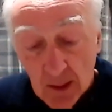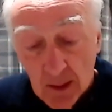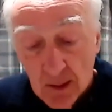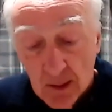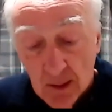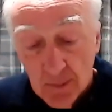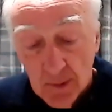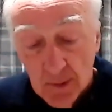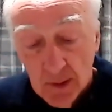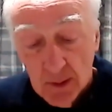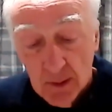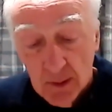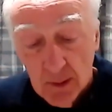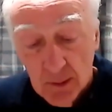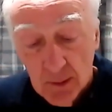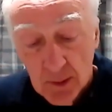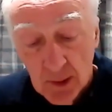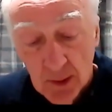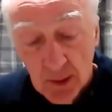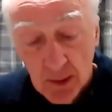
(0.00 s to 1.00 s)
Um,
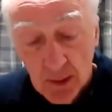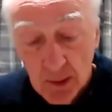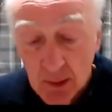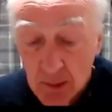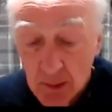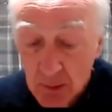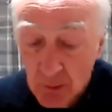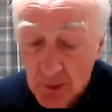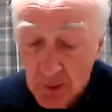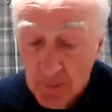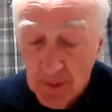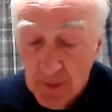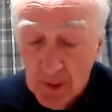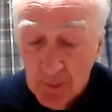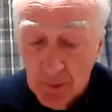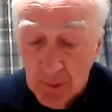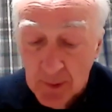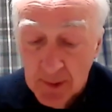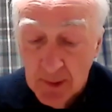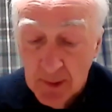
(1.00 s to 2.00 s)
Jesus had taught the
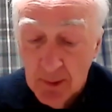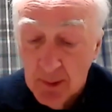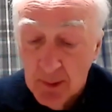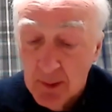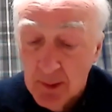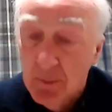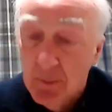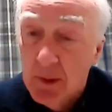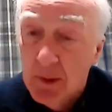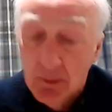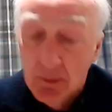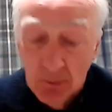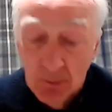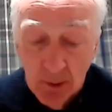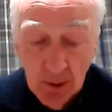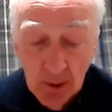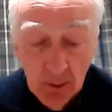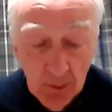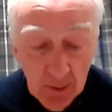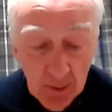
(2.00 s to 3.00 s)
people so that they might
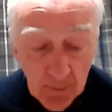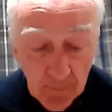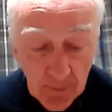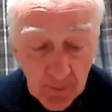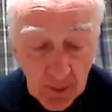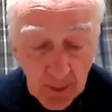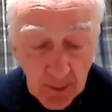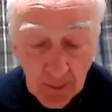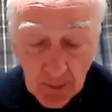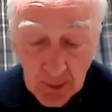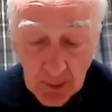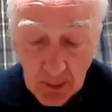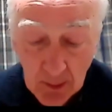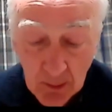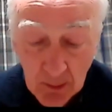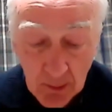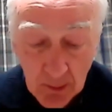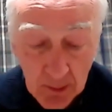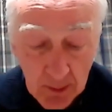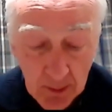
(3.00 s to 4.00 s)
grow in faith in
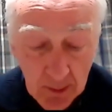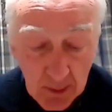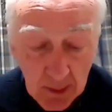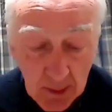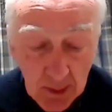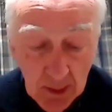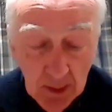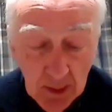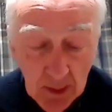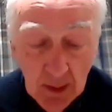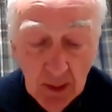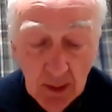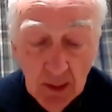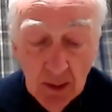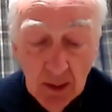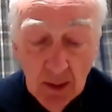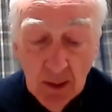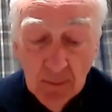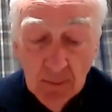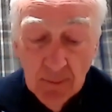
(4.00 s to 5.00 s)
God.
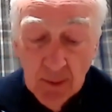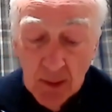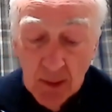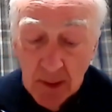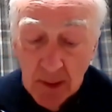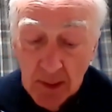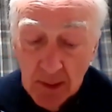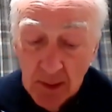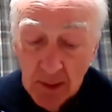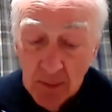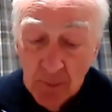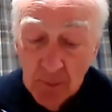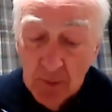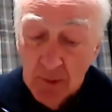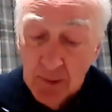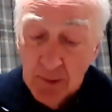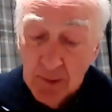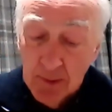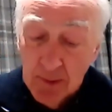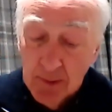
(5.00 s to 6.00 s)
And for the
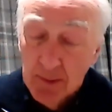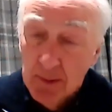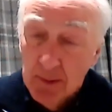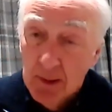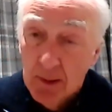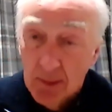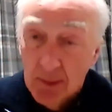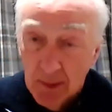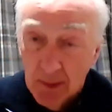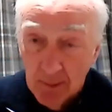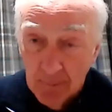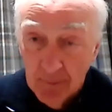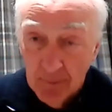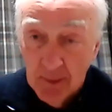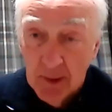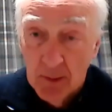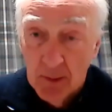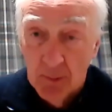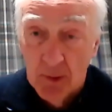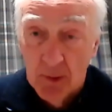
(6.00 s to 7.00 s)
disciples, now that
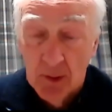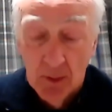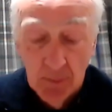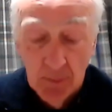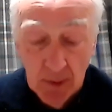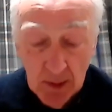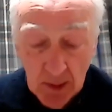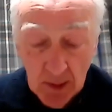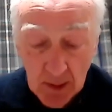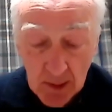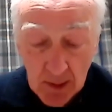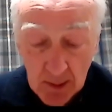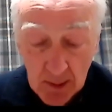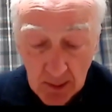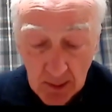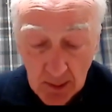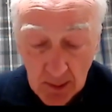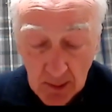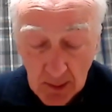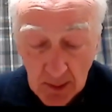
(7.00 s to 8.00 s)
faith was going to be
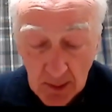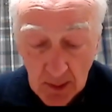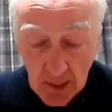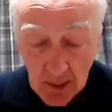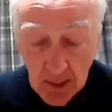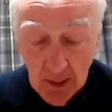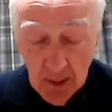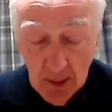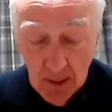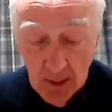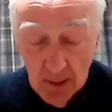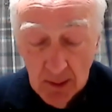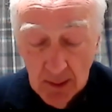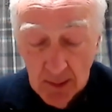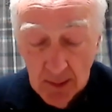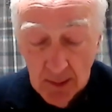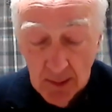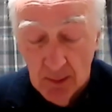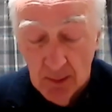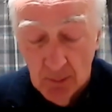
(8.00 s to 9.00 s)
tested uh,
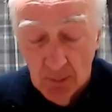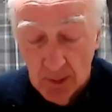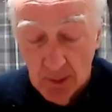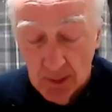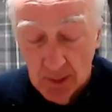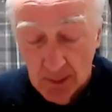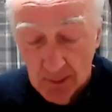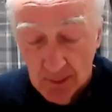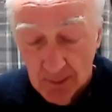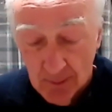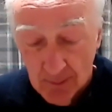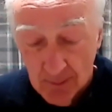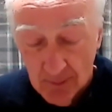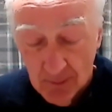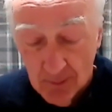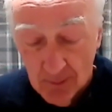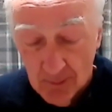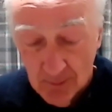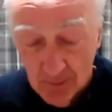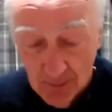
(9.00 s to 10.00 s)
as they were
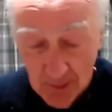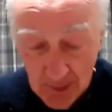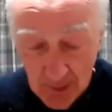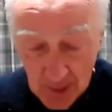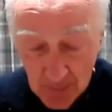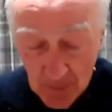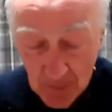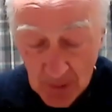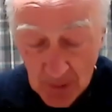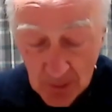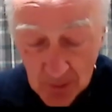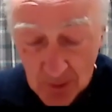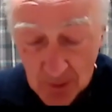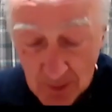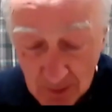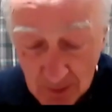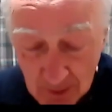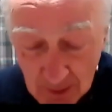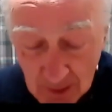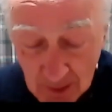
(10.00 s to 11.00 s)
in this boat
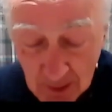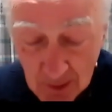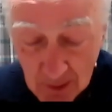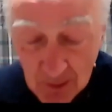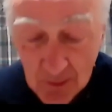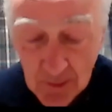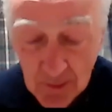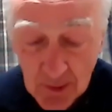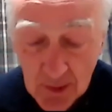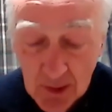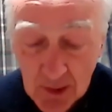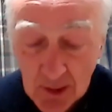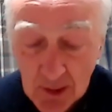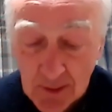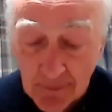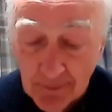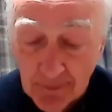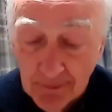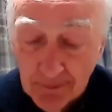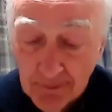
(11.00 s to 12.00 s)
on the
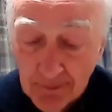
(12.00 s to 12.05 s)
sea.